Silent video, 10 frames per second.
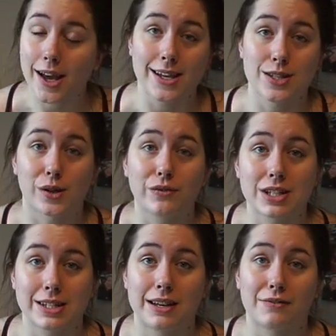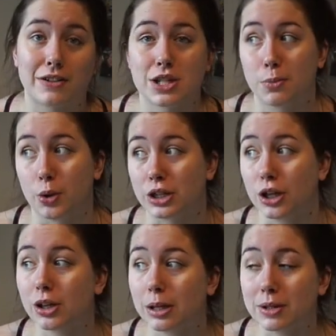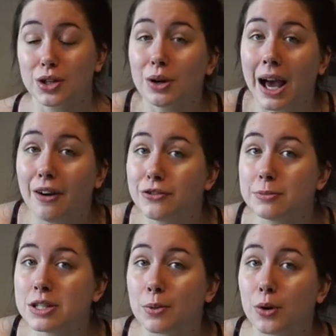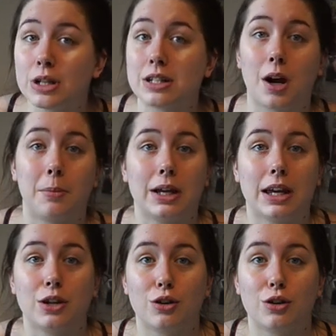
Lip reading: It is obviously a very sporty uni, but you don't have to be sporty to come here.